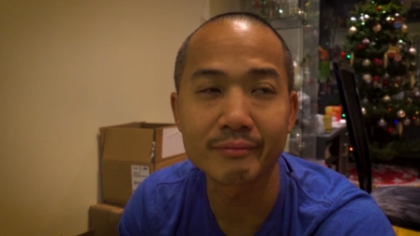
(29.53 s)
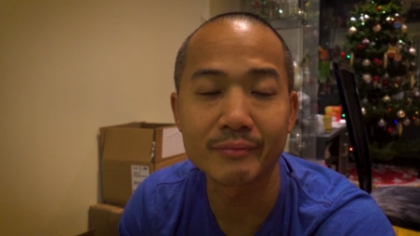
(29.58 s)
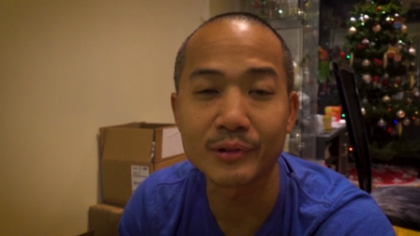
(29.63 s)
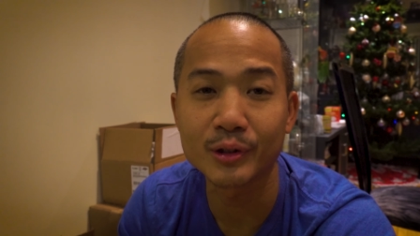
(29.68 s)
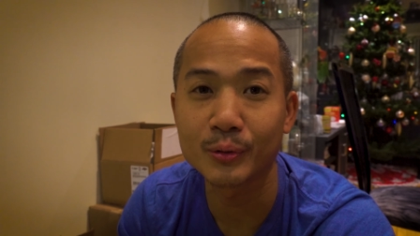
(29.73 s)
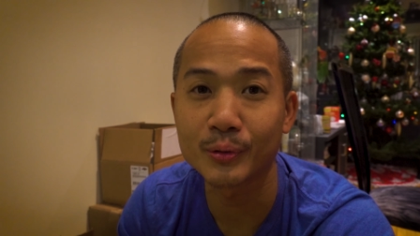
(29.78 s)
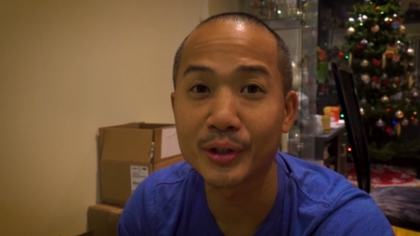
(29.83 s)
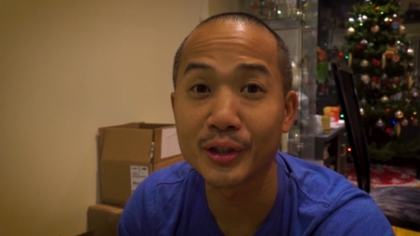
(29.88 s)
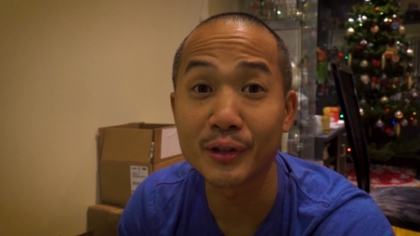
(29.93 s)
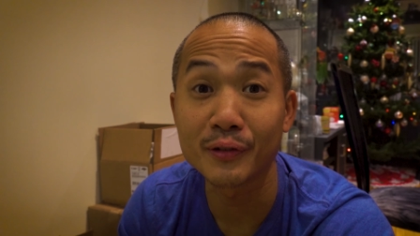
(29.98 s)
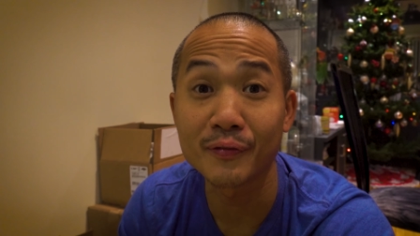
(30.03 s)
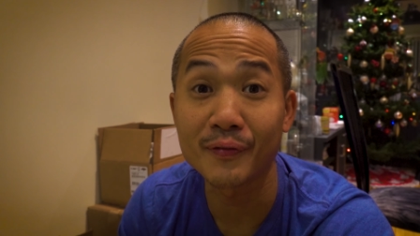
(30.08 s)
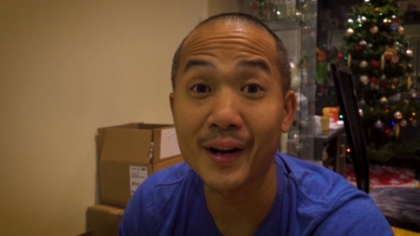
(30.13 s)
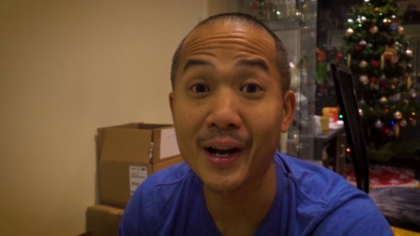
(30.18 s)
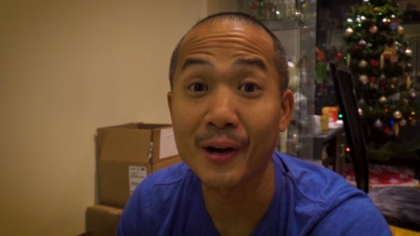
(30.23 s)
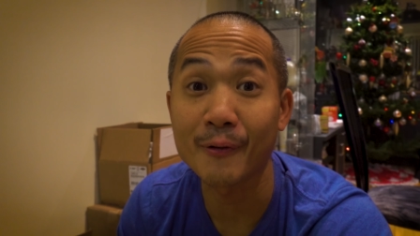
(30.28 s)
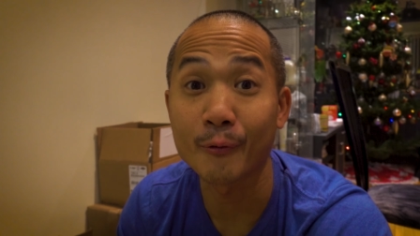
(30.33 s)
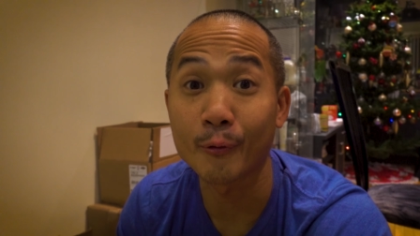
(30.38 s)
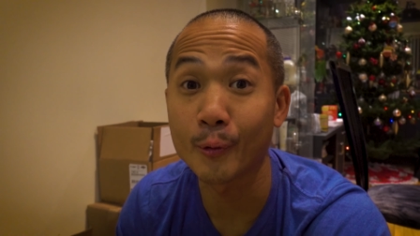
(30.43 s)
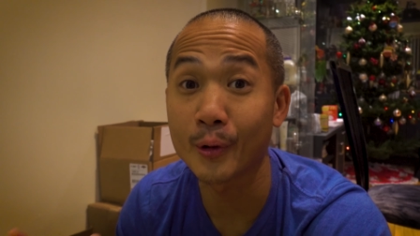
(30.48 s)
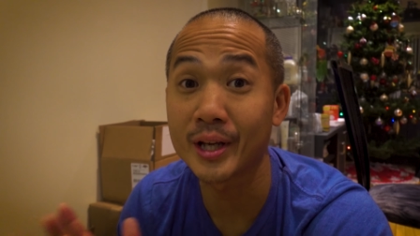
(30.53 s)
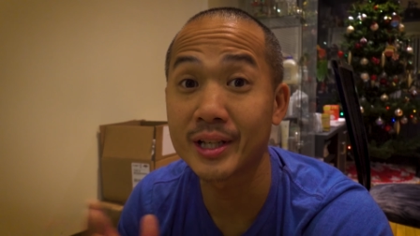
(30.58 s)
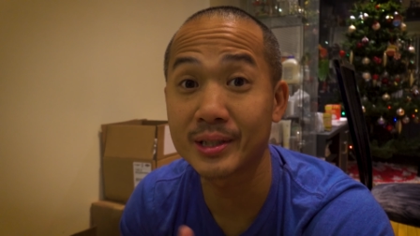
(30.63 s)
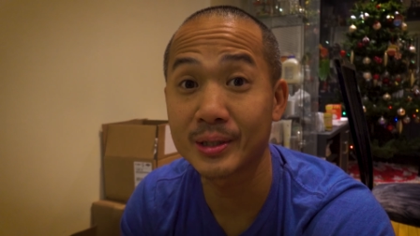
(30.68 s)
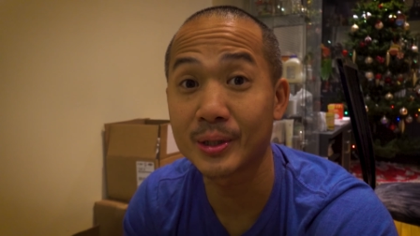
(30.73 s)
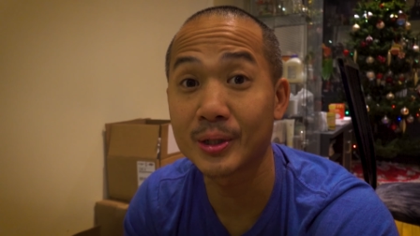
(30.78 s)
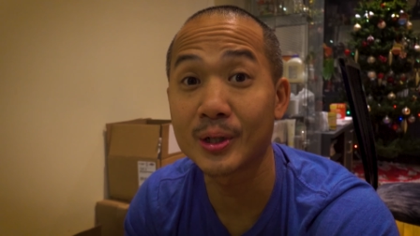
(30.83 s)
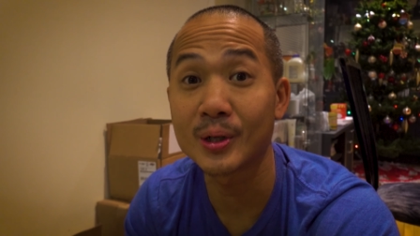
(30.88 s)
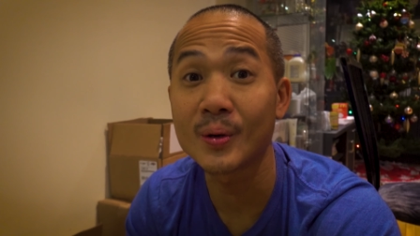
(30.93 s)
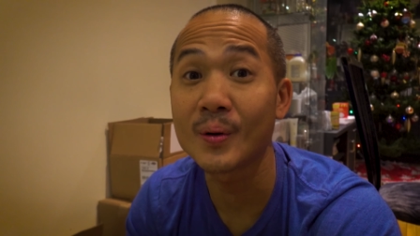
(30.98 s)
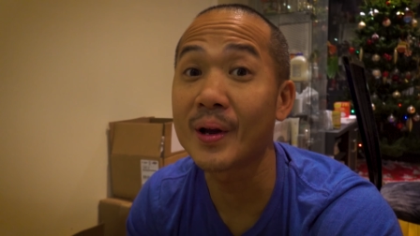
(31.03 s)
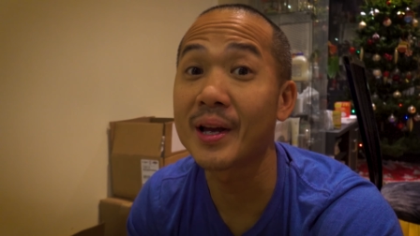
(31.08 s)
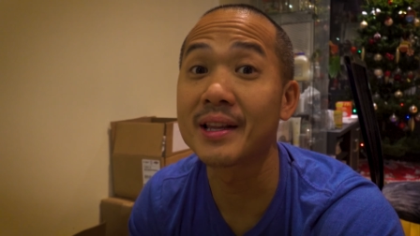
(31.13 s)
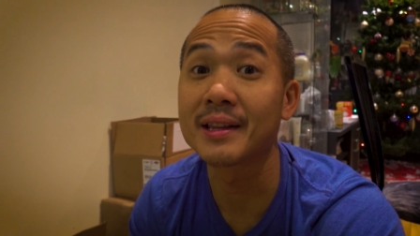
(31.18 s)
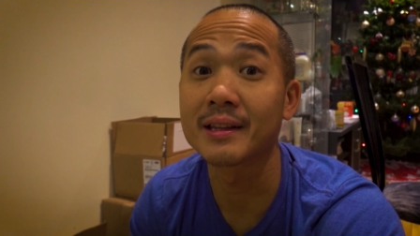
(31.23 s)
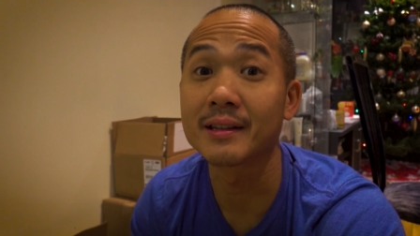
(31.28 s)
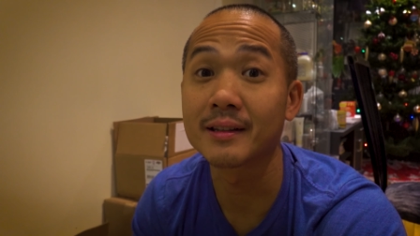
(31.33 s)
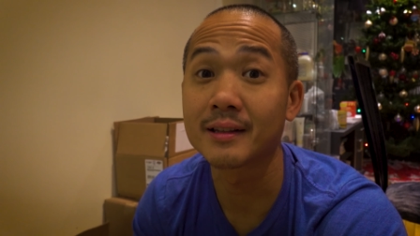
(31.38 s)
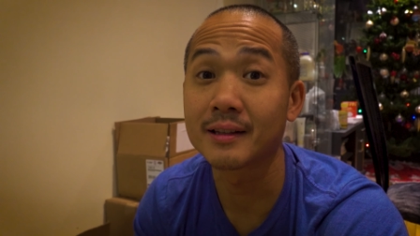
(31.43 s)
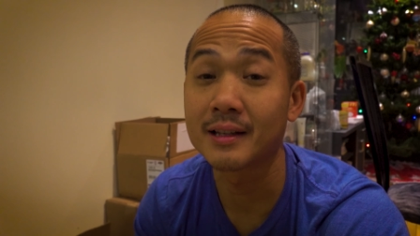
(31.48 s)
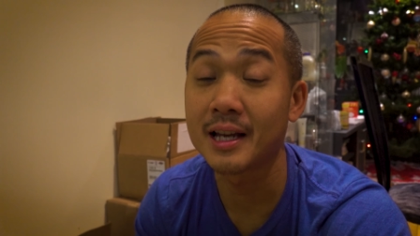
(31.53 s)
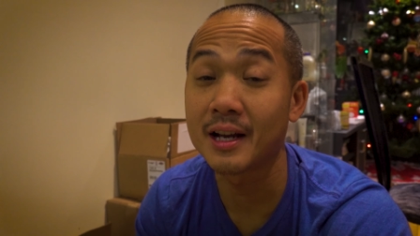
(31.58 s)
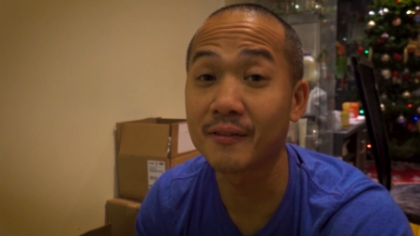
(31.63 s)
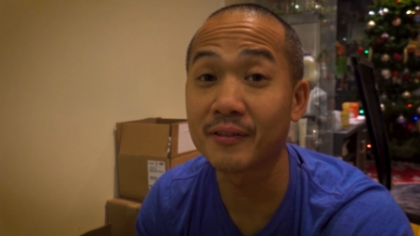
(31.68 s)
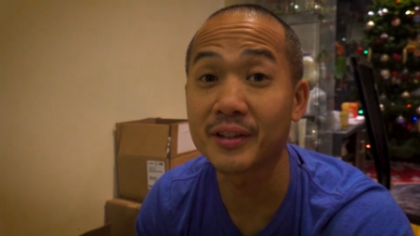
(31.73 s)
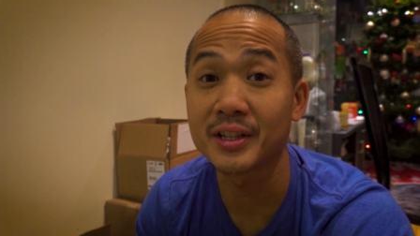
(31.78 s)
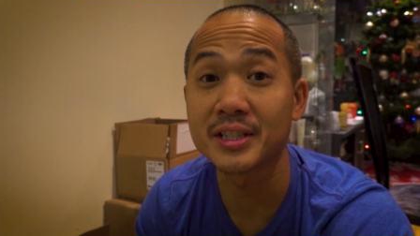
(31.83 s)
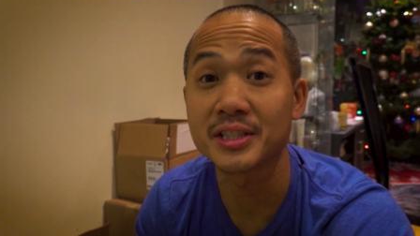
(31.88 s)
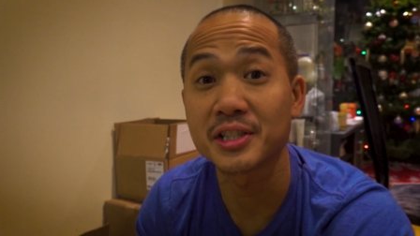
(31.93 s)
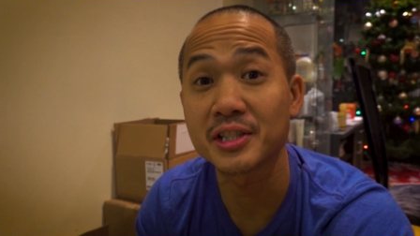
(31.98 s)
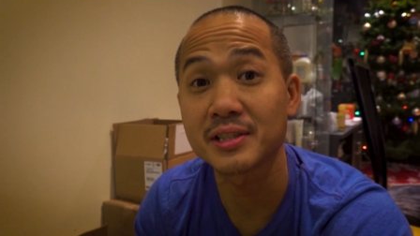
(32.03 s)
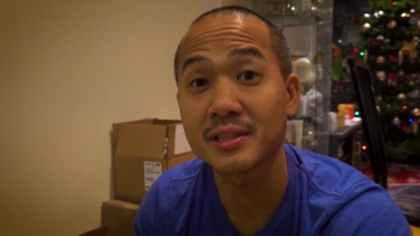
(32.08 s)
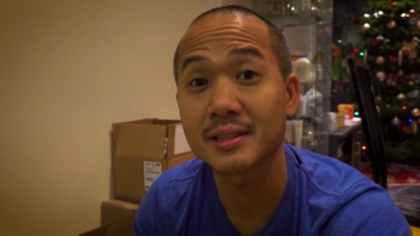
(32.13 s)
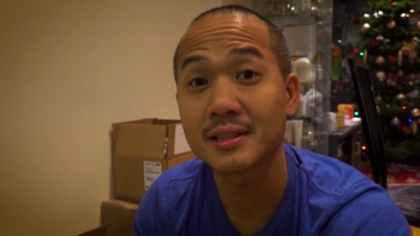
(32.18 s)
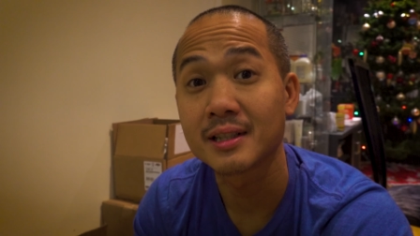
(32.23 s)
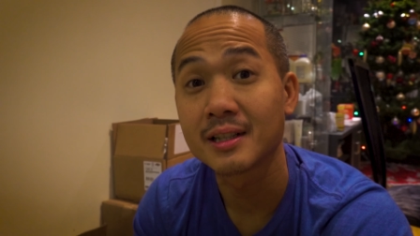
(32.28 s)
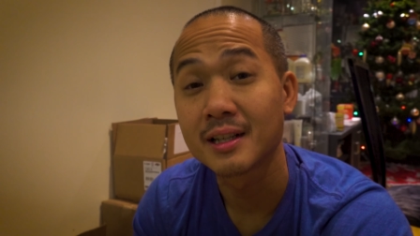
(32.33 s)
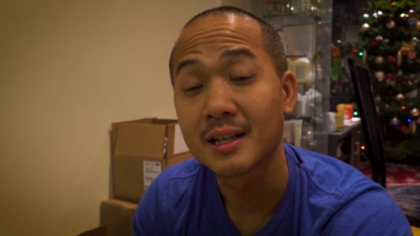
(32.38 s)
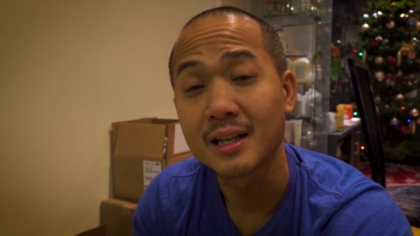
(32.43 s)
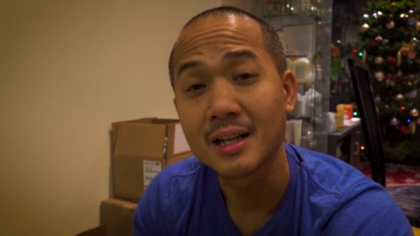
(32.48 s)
3 to 5 weeks ago, and everything just